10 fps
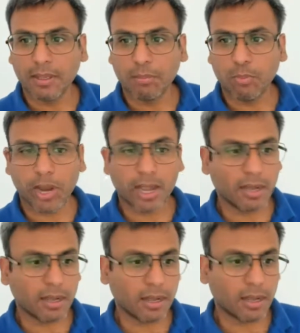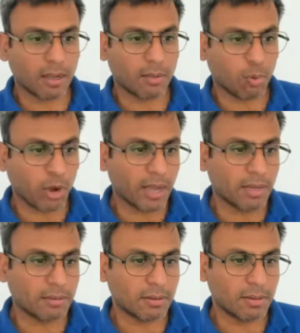
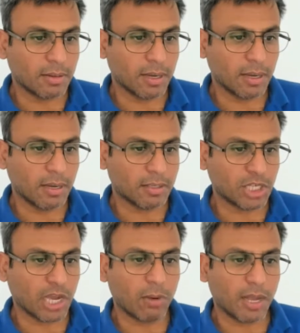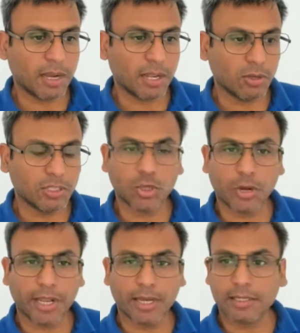Priya Chawlani, is
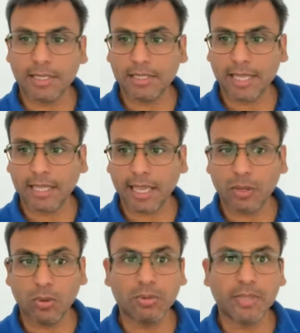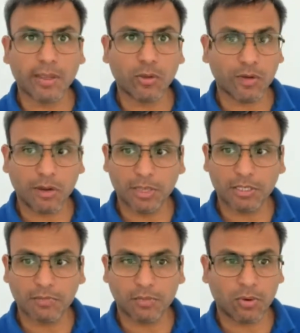joining us and saying thank you very
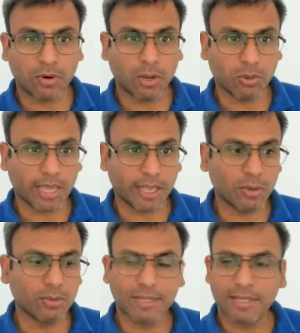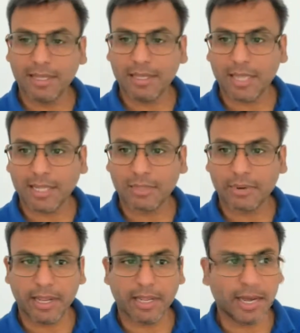much for you. Thank you. That's
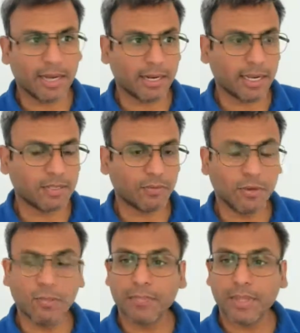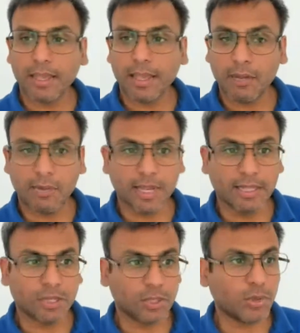really kind and nice of you. Anybody
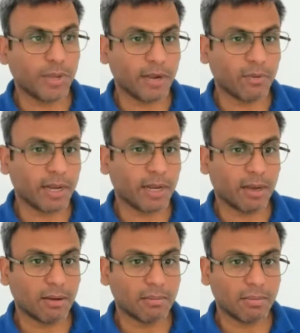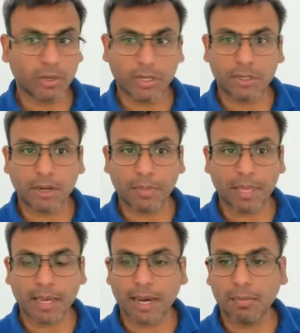else you're tuning in right now, you can drop me
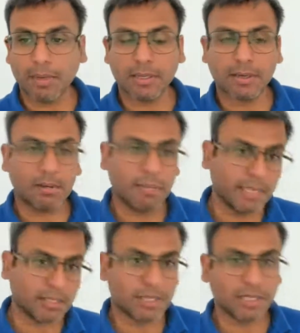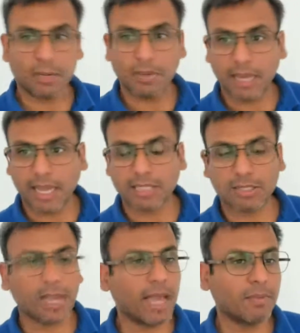a comment or a message. It'll be nice
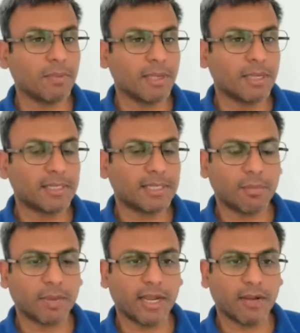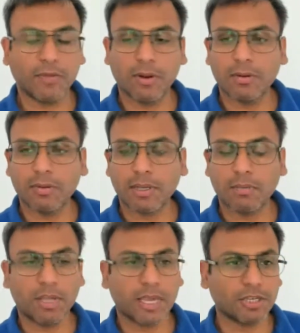to have some kind of
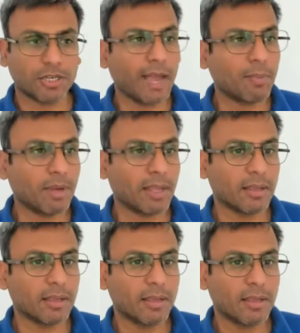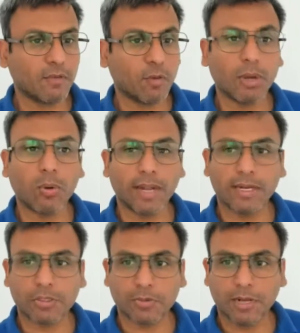communication happening from your end
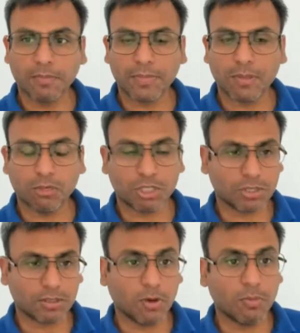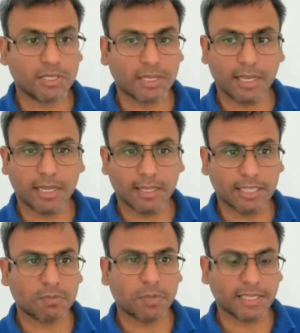as well, which obviously in
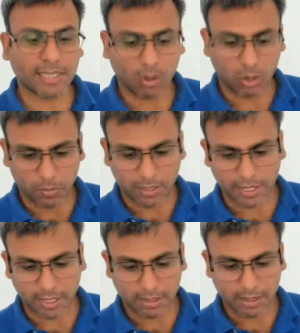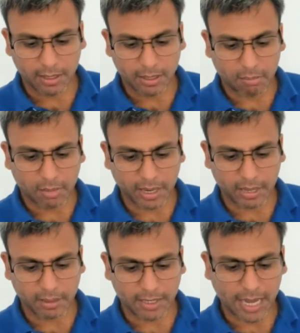this space can only be done
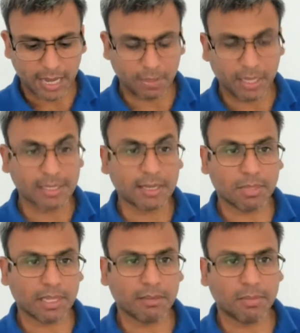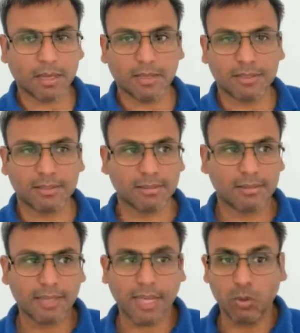by typing in something, because
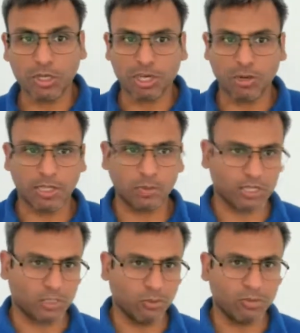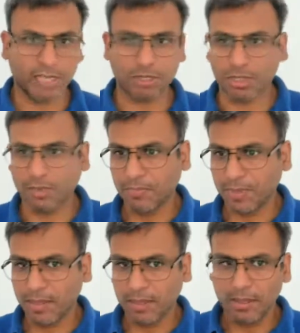I wish there was a Zoom session.
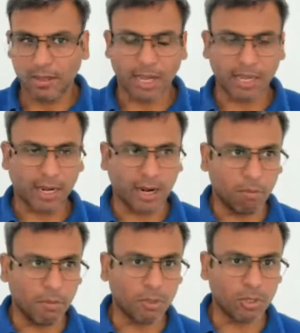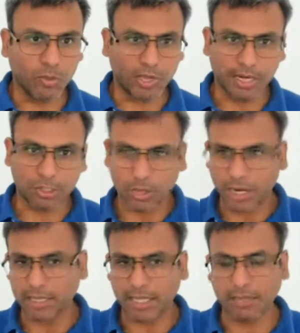I can unmute you, we can
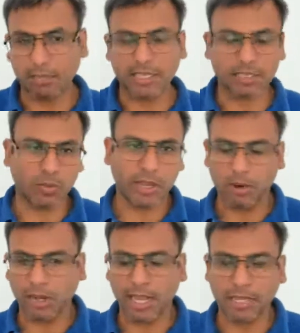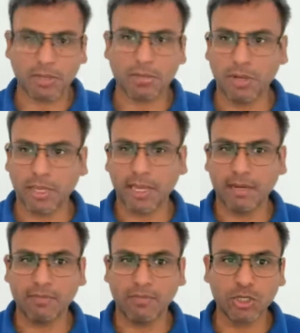interact. That's the best way. I like to
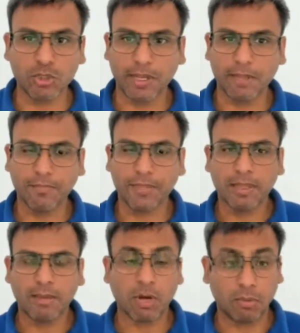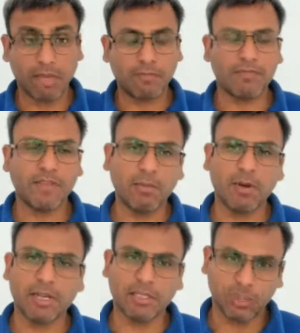communicate virtually. One of my
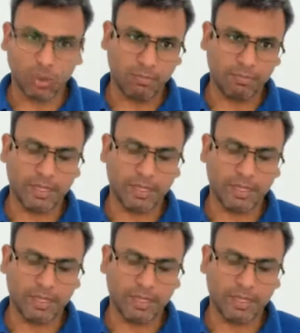favorite is Zoom.